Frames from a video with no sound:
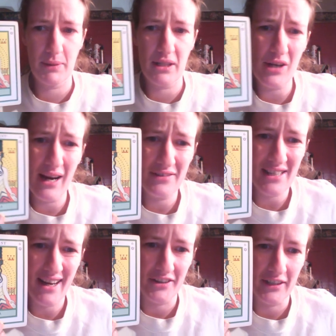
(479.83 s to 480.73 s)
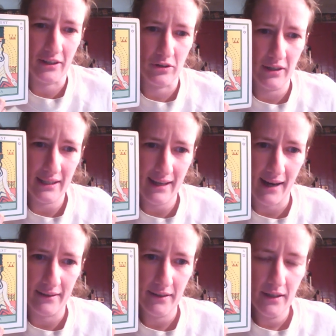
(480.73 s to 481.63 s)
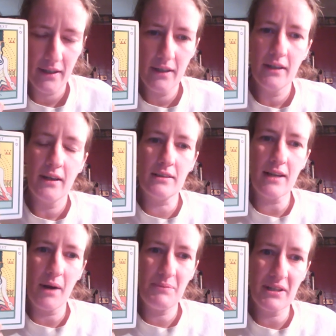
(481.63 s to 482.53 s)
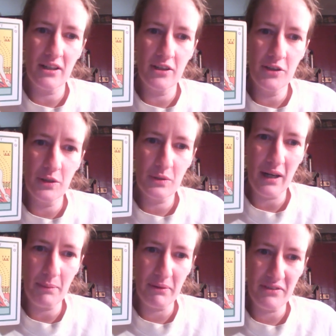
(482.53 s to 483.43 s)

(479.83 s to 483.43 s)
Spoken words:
Because you have Saturn here. Look at that. Adopting a new type of